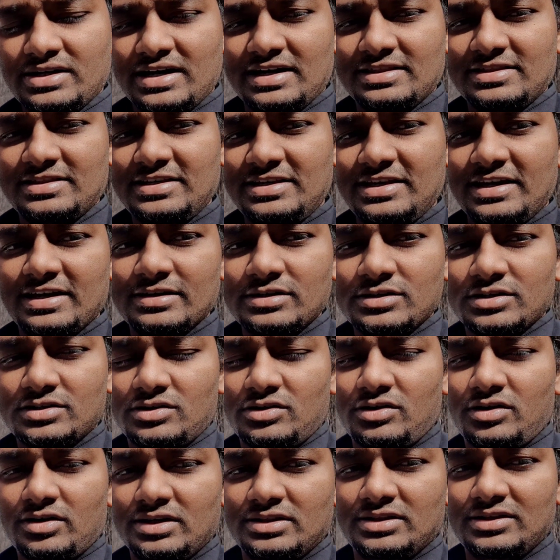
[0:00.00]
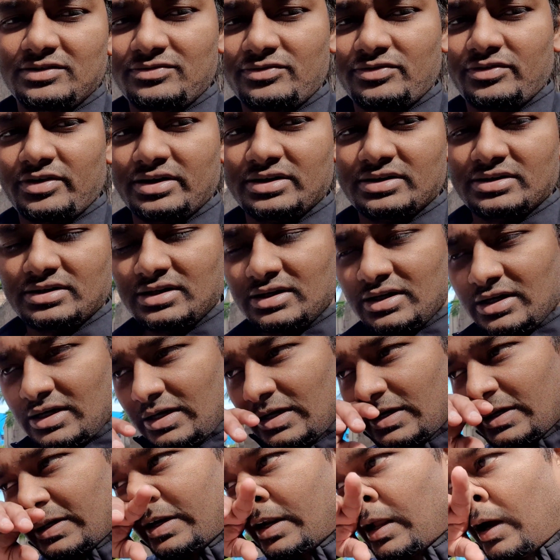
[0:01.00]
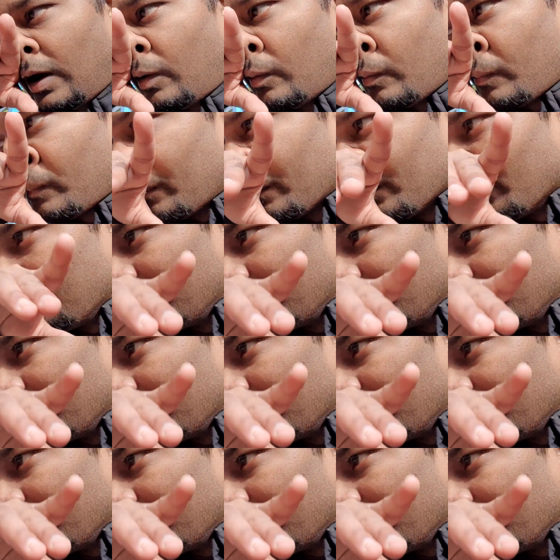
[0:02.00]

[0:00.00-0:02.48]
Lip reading: at the end, not at the front. Now